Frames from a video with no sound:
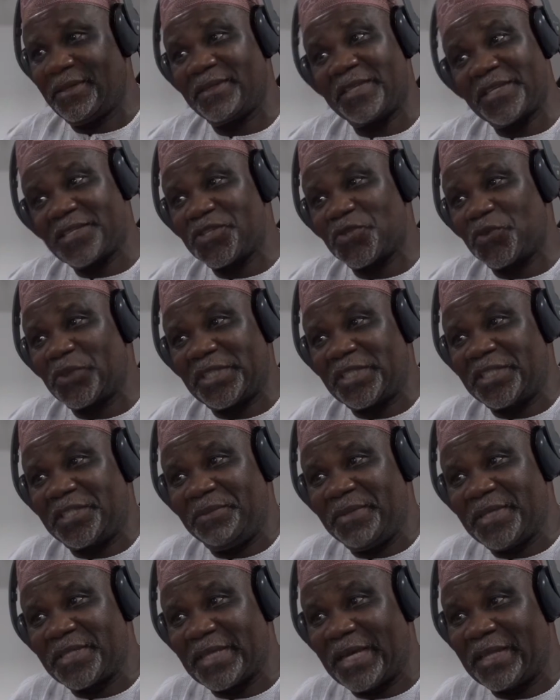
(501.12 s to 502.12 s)
This is what it
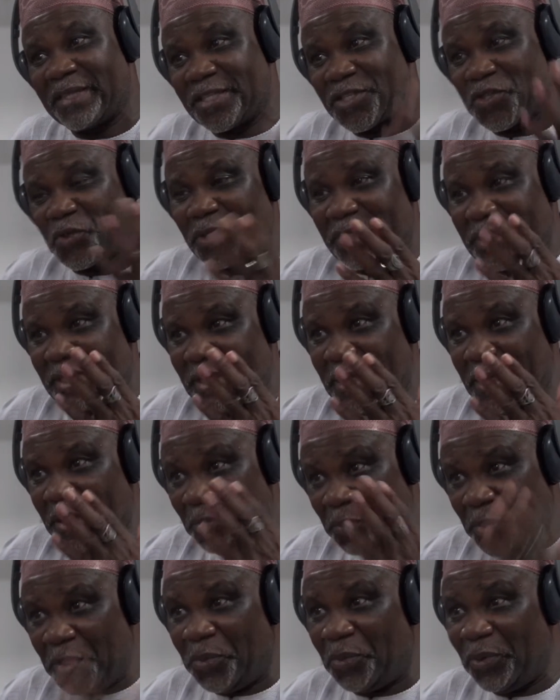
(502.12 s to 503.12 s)
means, and this is what
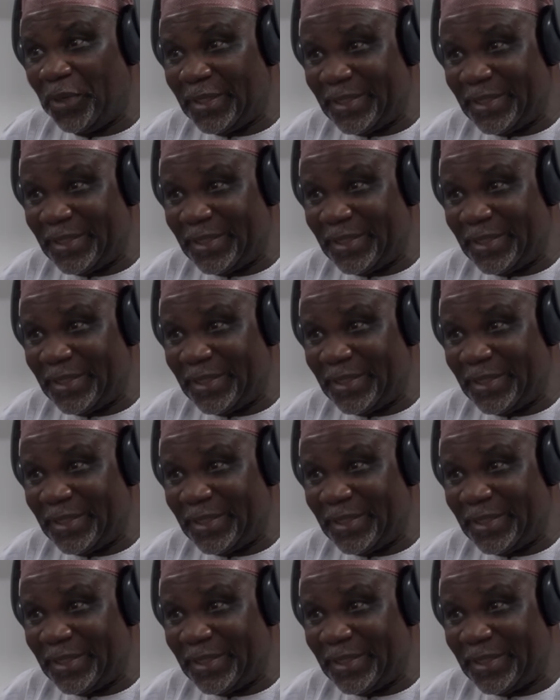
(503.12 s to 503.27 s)
people